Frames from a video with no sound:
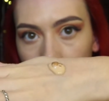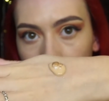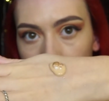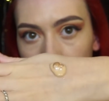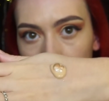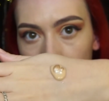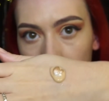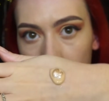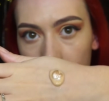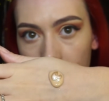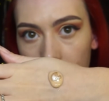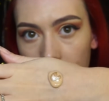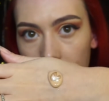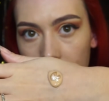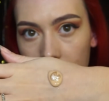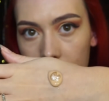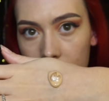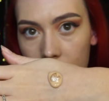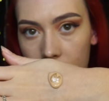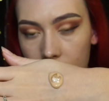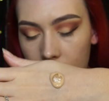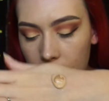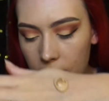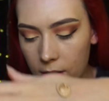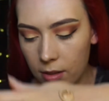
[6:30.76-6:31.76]

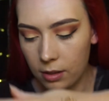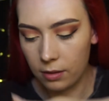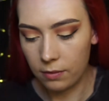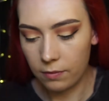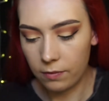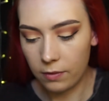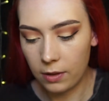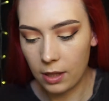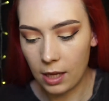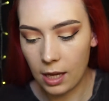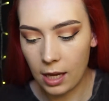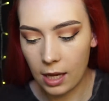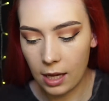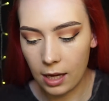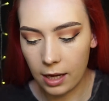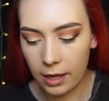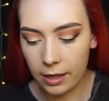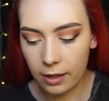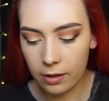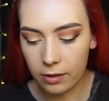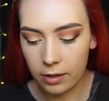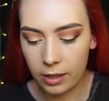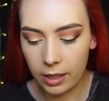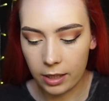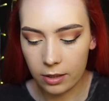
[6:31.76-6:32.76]
squirts of the
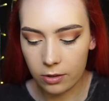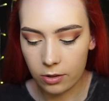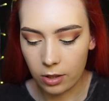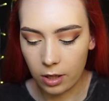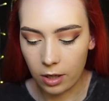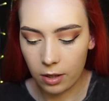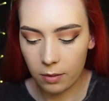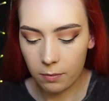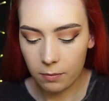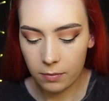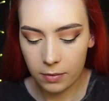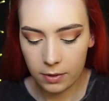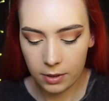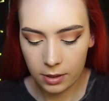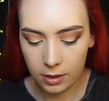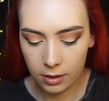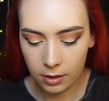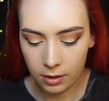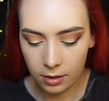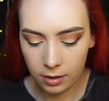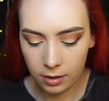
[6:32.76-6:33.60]
iconic drops.